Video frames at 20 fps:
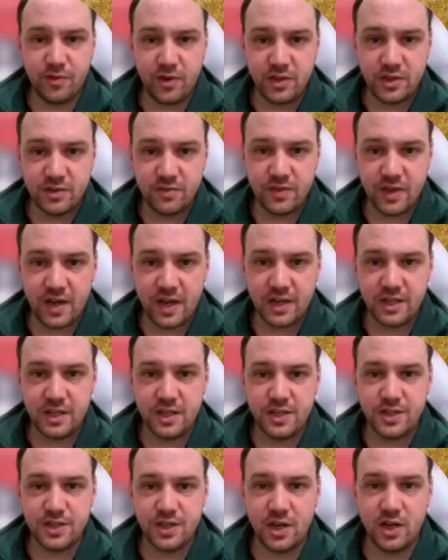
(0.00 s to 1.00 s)
front of that
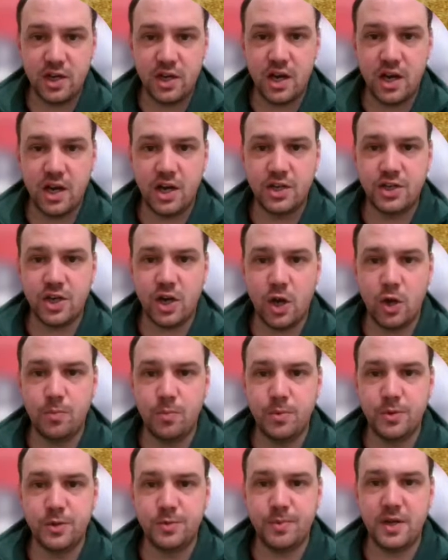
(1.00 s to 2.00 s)
is a large
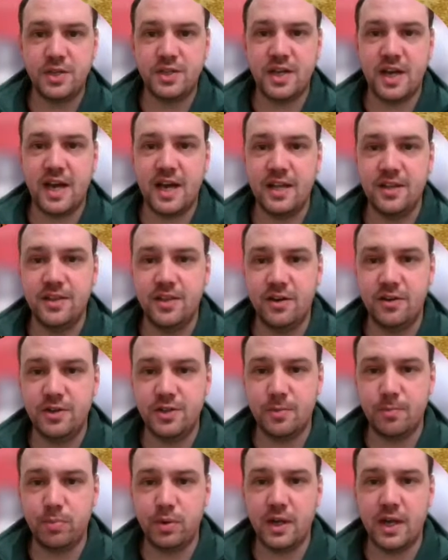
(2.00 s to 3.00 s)
open space, and there
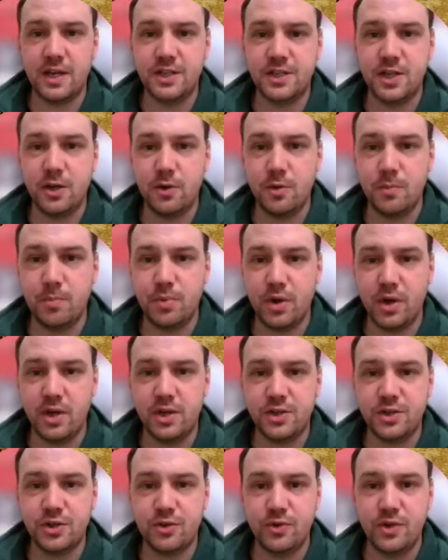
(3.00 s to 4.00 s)
is a plateau at
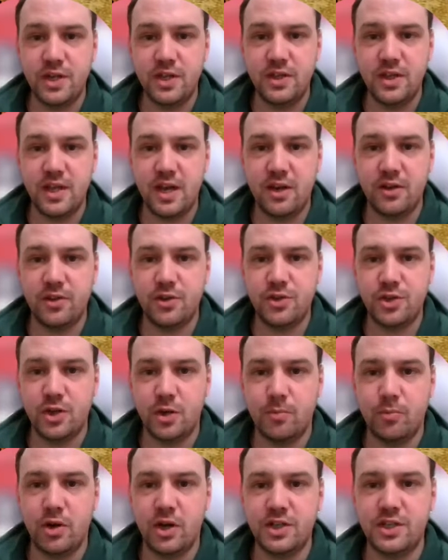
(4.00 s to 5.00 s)
Briars Green there in the
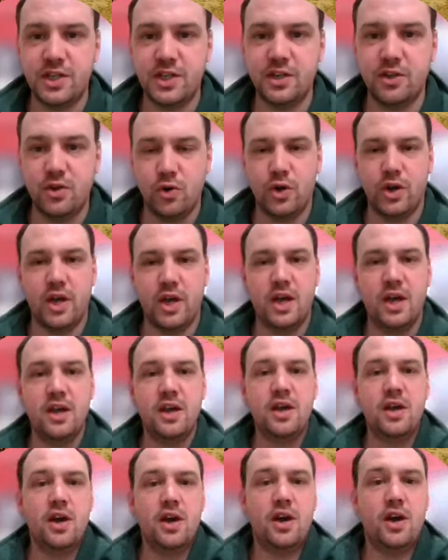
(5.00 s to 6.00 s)
top right-hand corner,
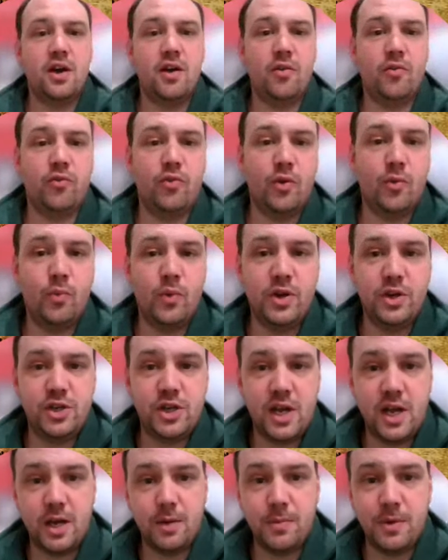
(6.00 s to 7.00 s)
from
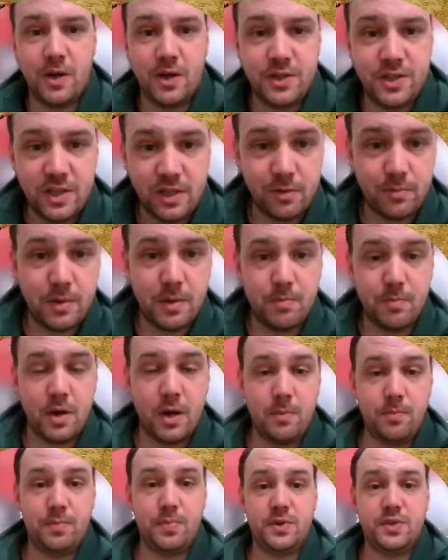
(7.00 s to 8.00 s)
which enemy artillery
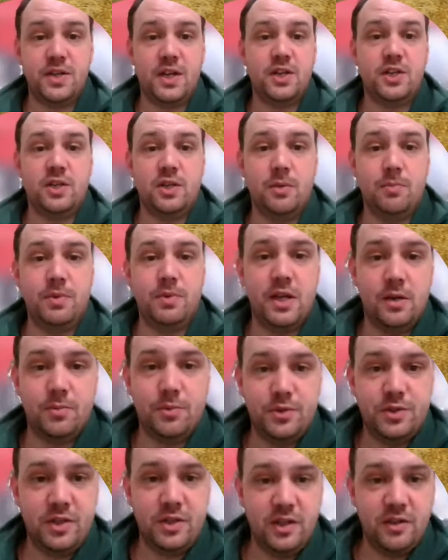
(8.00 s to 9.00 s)
might potentially be
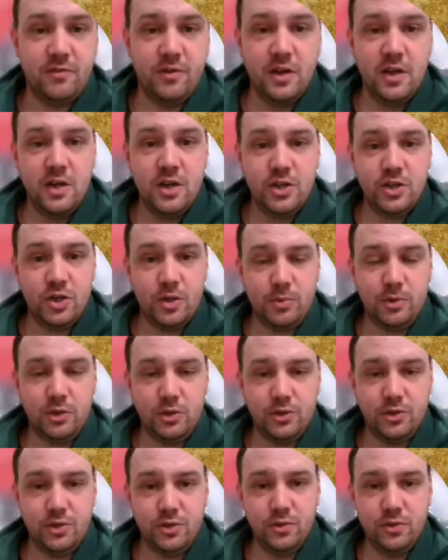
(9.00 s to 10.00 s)
able to give
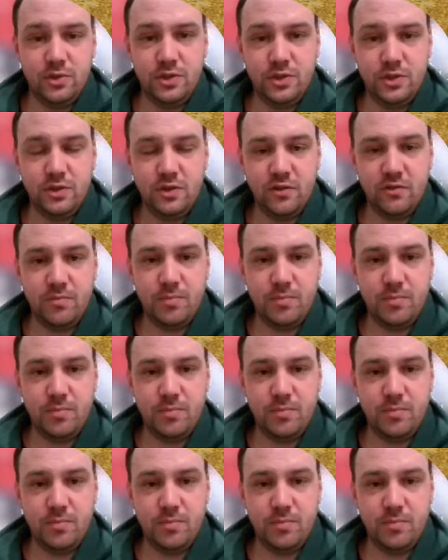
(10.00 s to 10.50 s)
trouble to the Duke